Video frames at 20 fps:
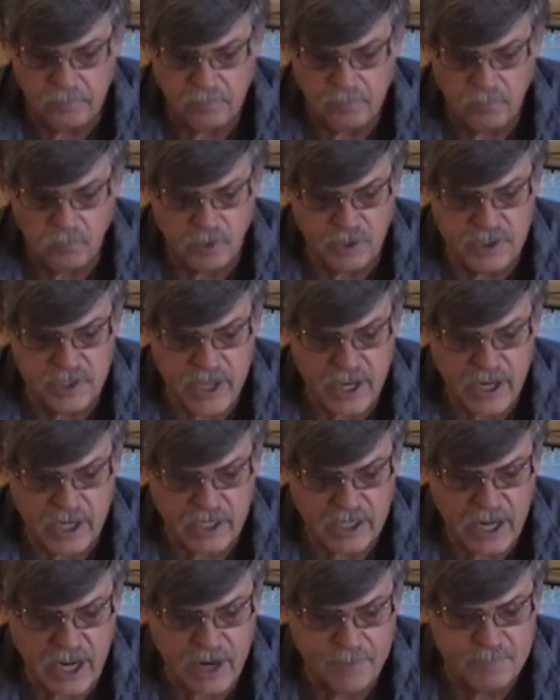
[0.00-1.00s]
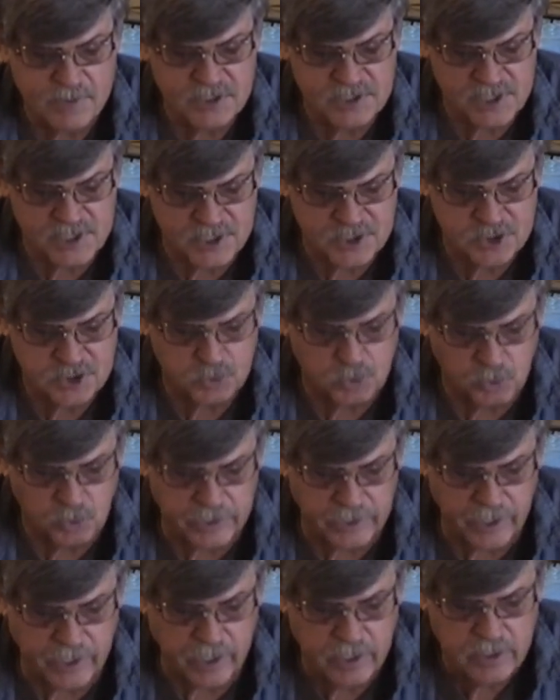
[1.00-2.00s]
When they came to
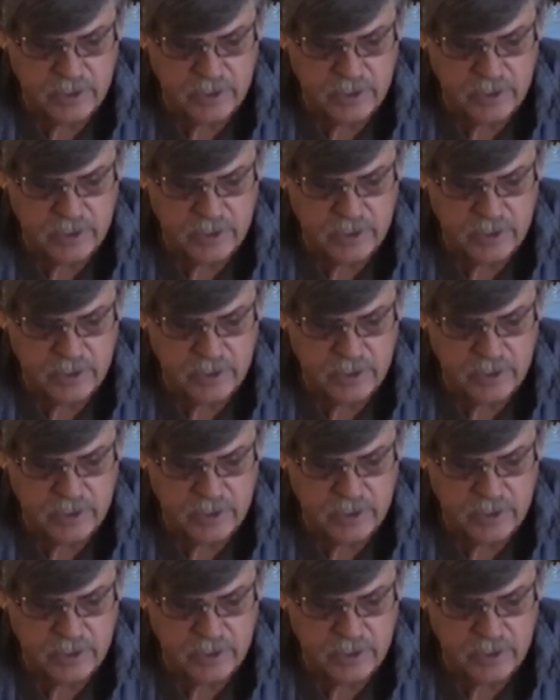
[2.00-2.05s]
Caesarea